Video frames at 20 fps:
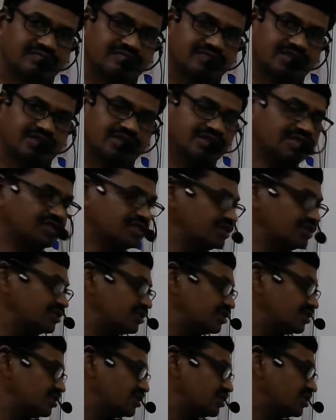Here
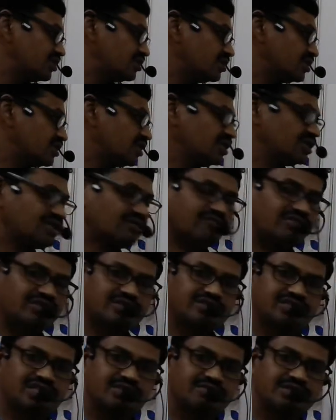three
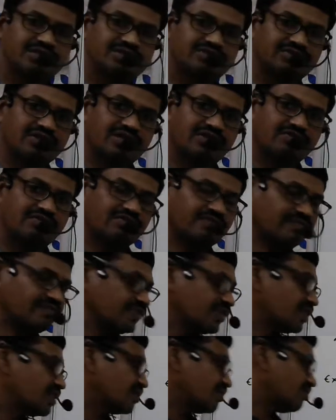reference elements we have.
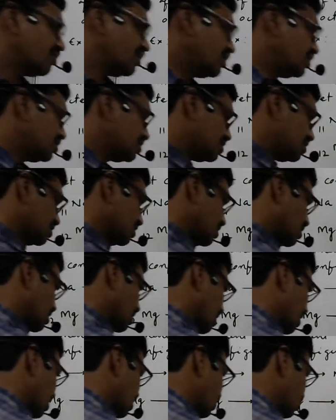One is
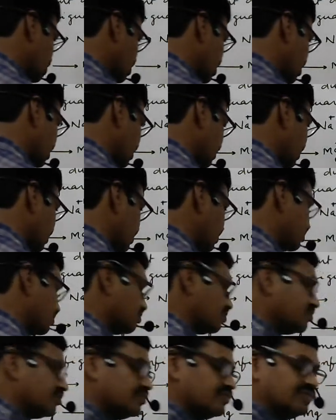hydrogen.
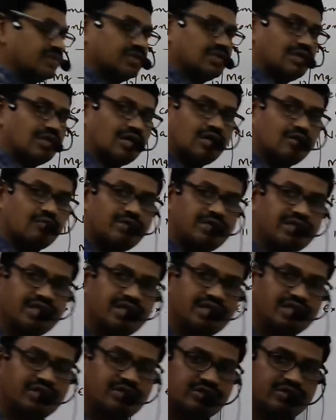How many
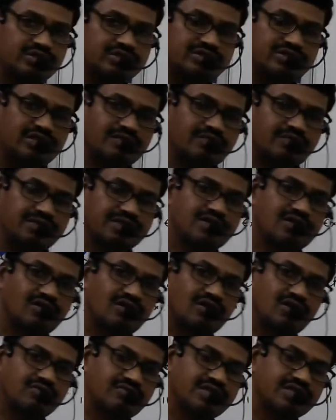hydrogens are present
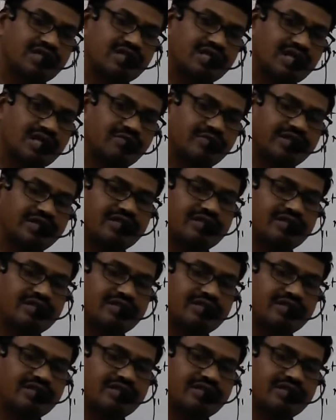along with an element